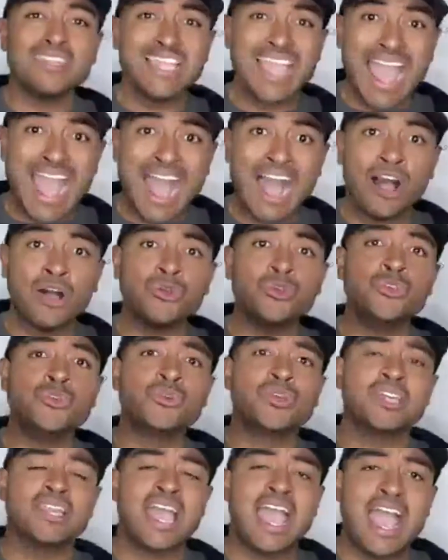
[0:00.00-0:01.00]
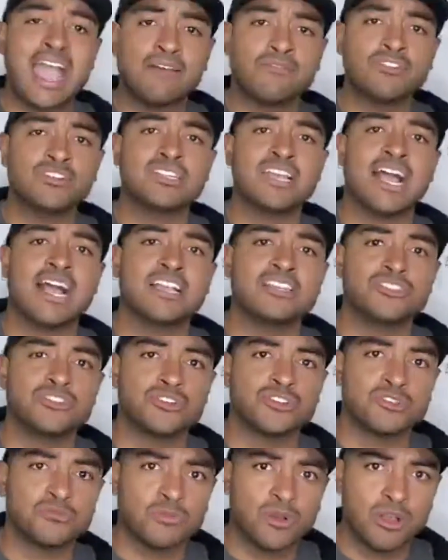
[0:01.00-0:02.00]
how you can advertise your
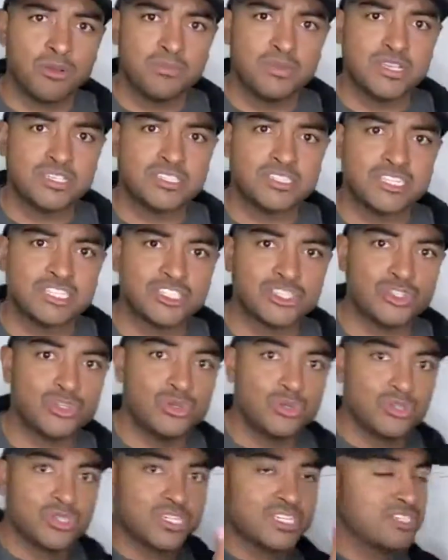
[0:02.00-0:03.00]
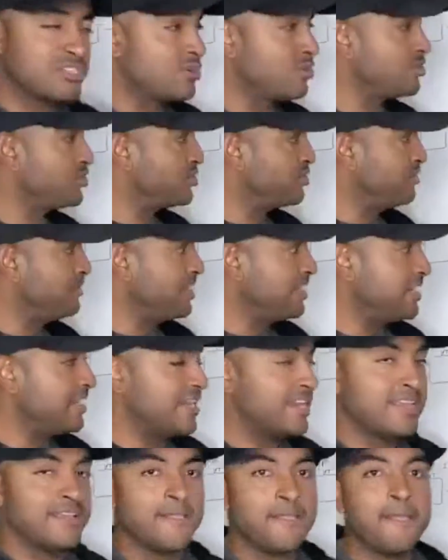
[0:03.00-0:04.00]
small business using social
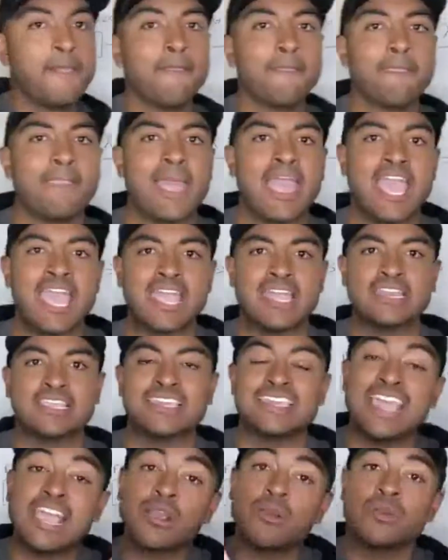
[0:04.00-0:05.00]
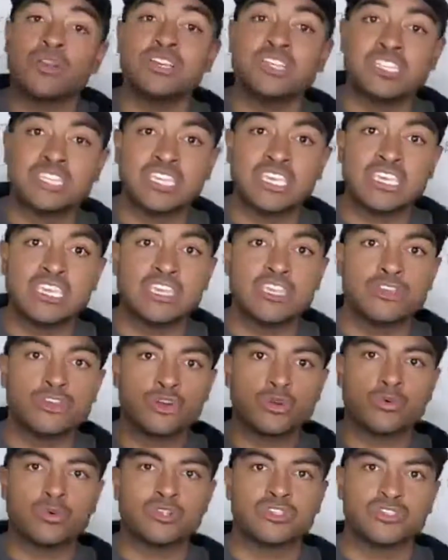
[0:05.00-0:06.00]
media and guarantee your
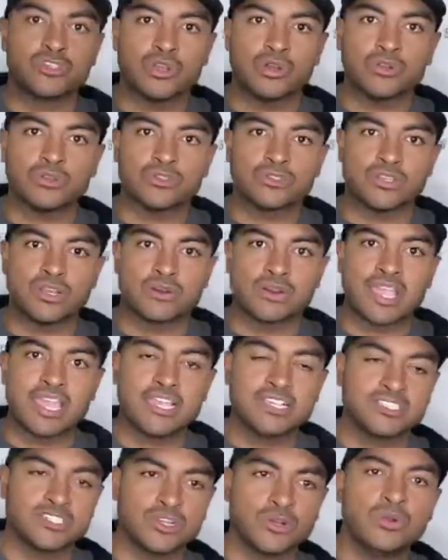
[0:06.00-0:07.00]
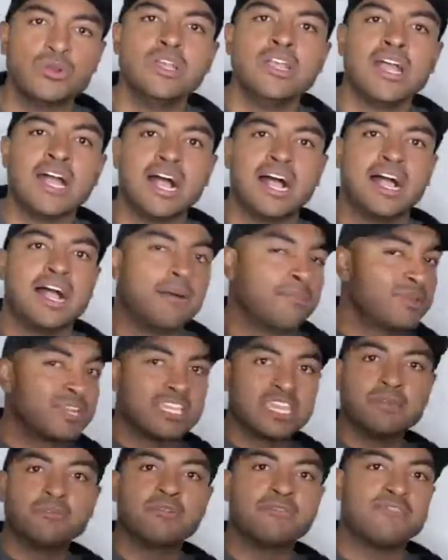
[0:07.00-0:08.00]
results, okay? So I'm gonna
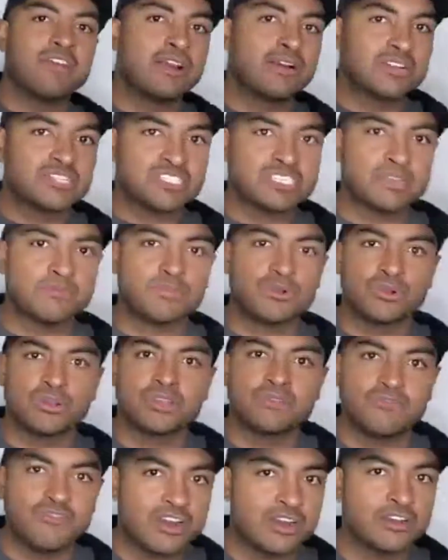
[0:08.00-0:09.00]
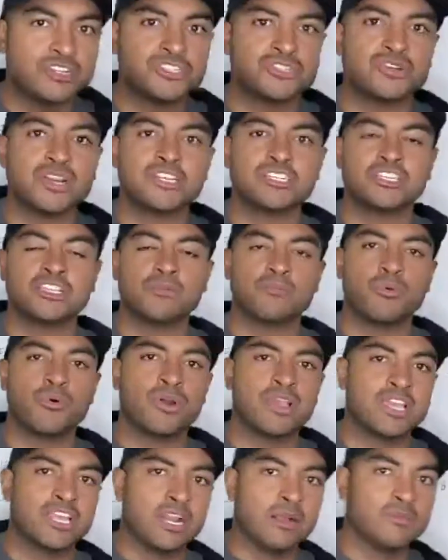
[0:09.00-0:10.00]
keep it very simple, very straight to the
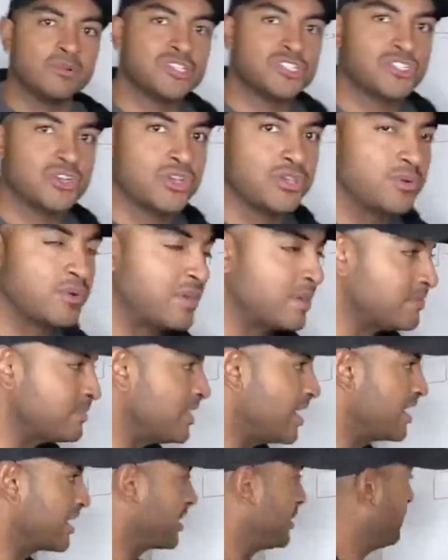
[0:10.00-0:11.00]
point, and I'm gonna show you what I'm talking